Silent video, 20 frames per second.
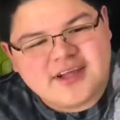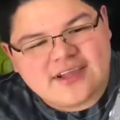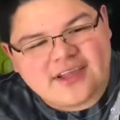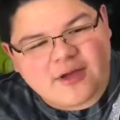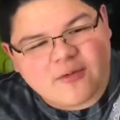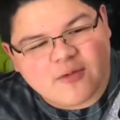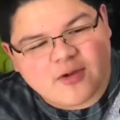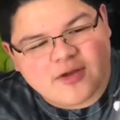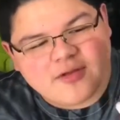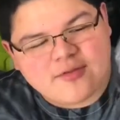
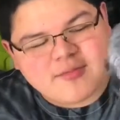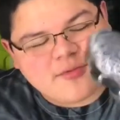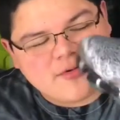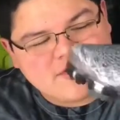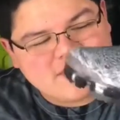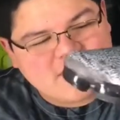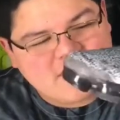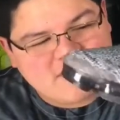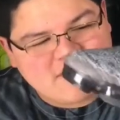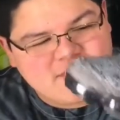They're like one of the
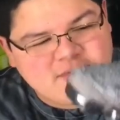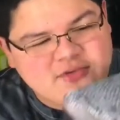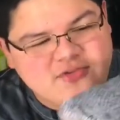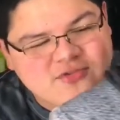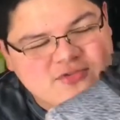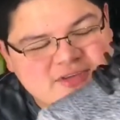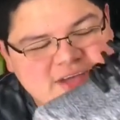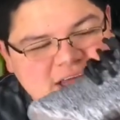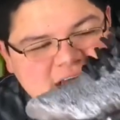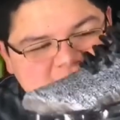most comfortable
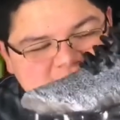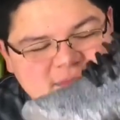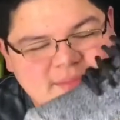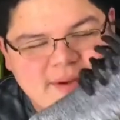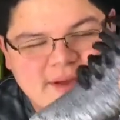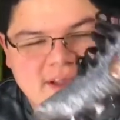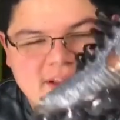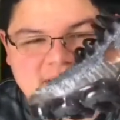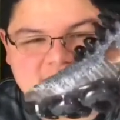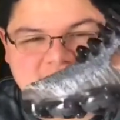shoes I have in
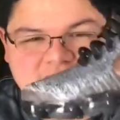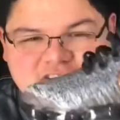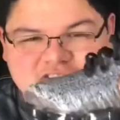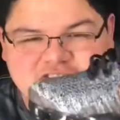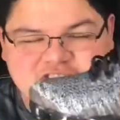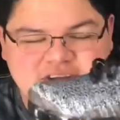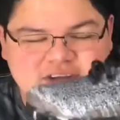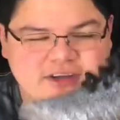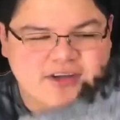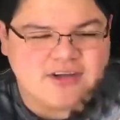my
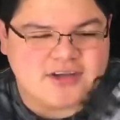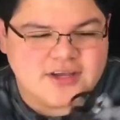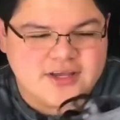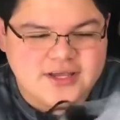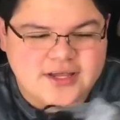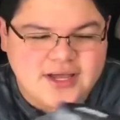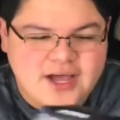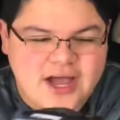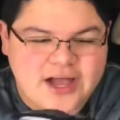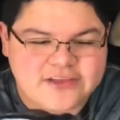collection.
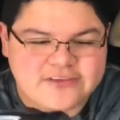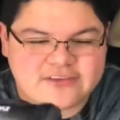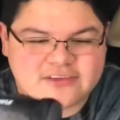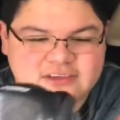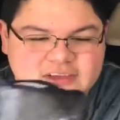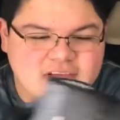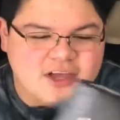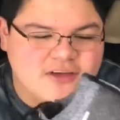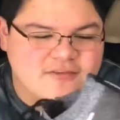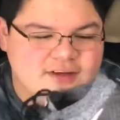I
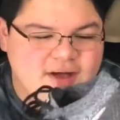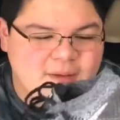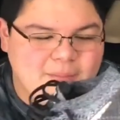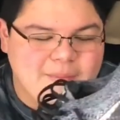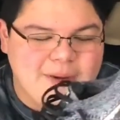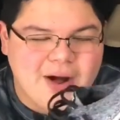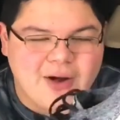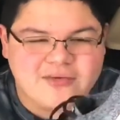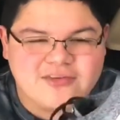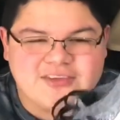just love how
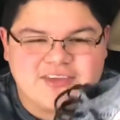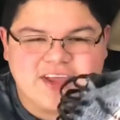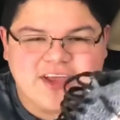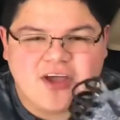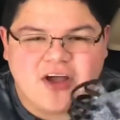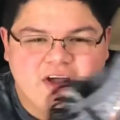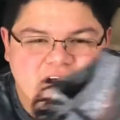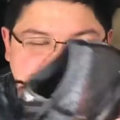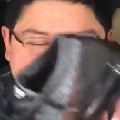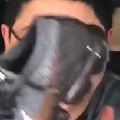bouncy they
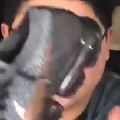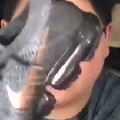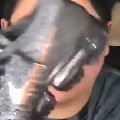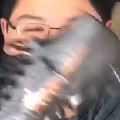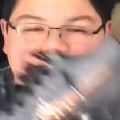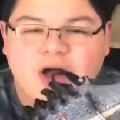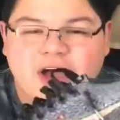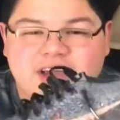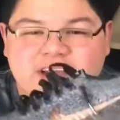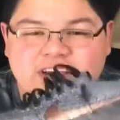are. It's like
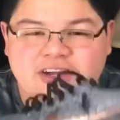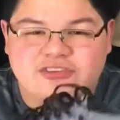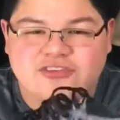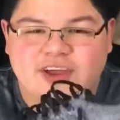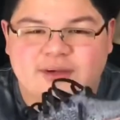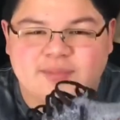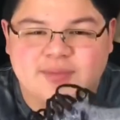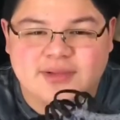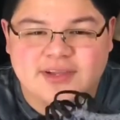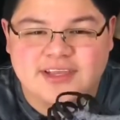walking on a
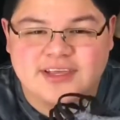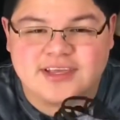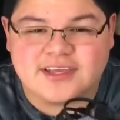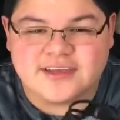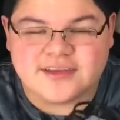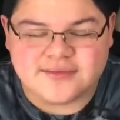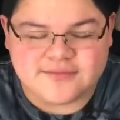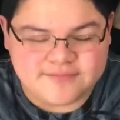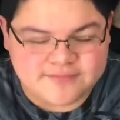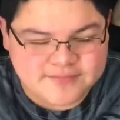
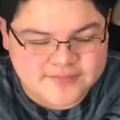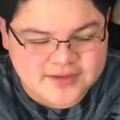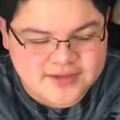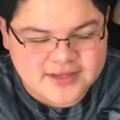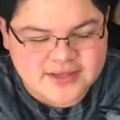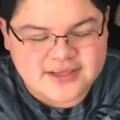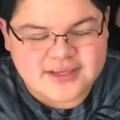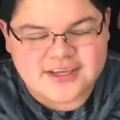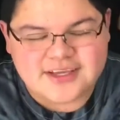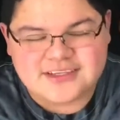trampoline.
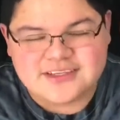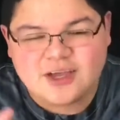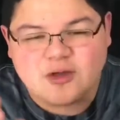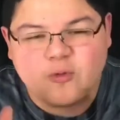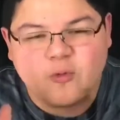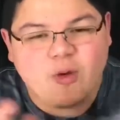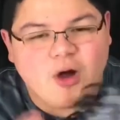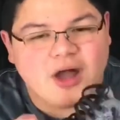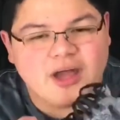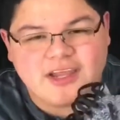It's
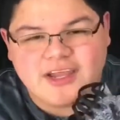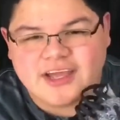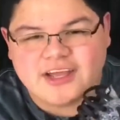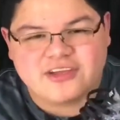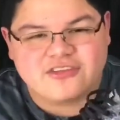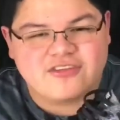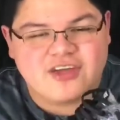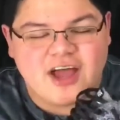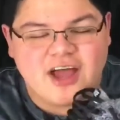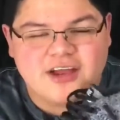like walking like
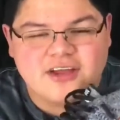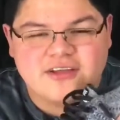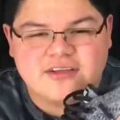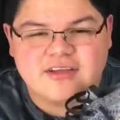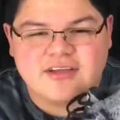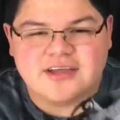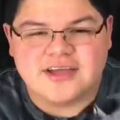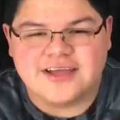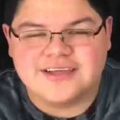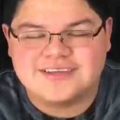a on a,
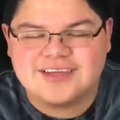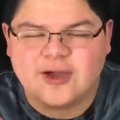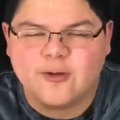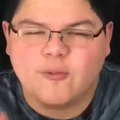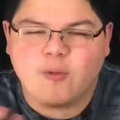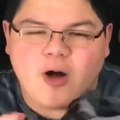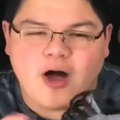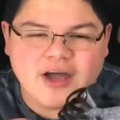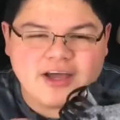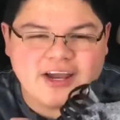it's
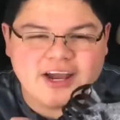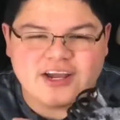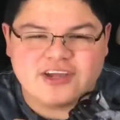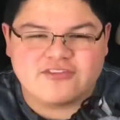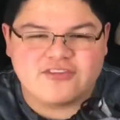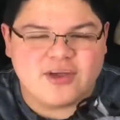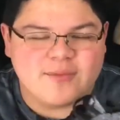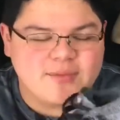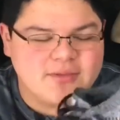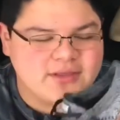like walking on a
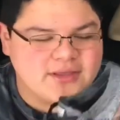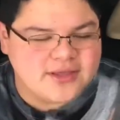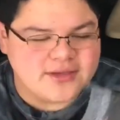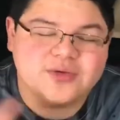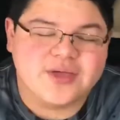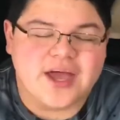trampoline.